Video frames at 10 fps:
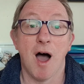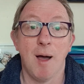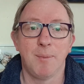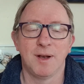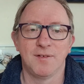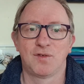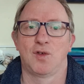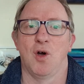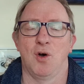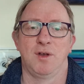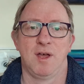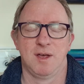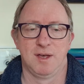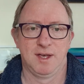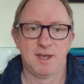I believe God
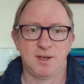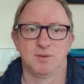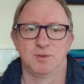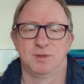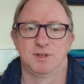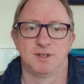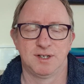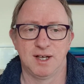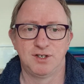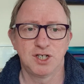heals today.